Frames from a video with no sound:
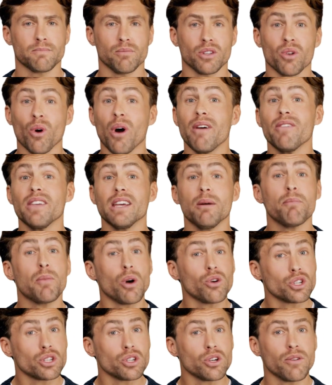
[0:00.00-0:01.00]
You have the
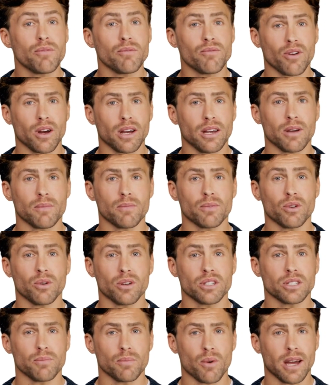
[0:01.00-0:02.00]
emotional freedom to
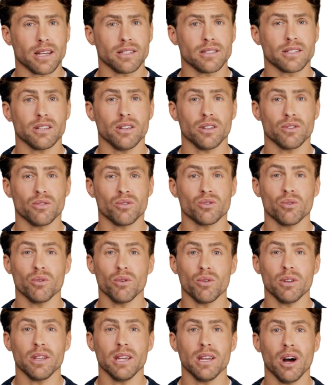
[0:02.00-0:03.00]
express who you
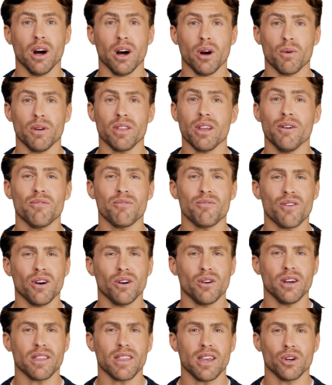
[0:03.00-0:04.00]
truly are without
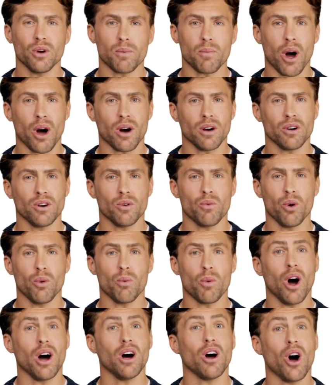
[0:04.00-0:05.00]
fearing that your partner will
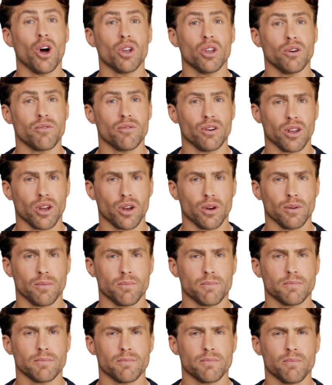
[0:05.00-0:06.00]
walk all over you.
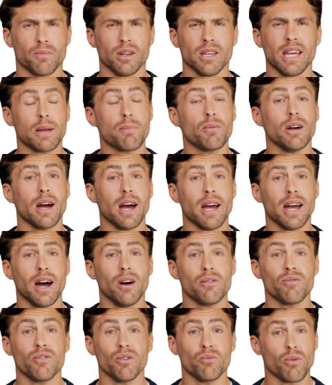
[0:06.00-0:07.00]
Keep an eye
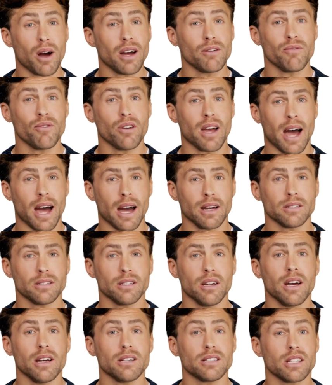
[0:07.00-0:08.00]
out for red flags,
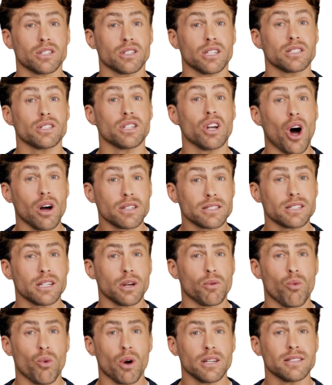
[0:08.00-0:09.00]
such as
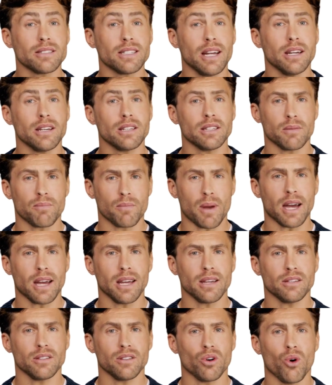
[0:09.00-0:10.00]
constant one-sided
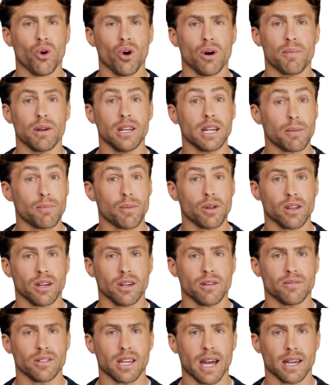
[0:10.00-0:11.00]
demands or
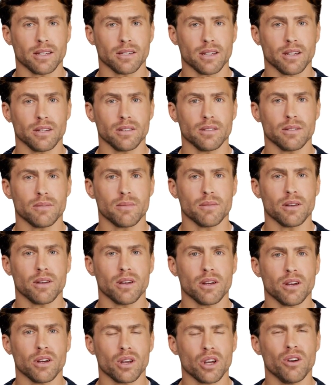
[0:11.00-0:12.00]
manipulative tactics.
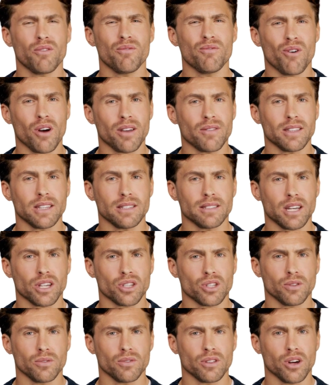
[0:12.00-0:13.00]
Confront these
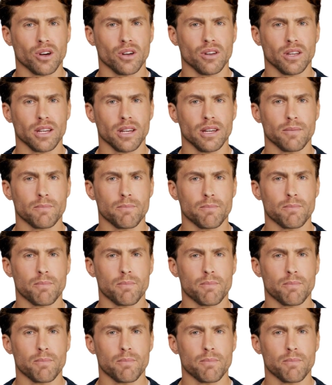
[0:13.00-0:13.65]
issues early.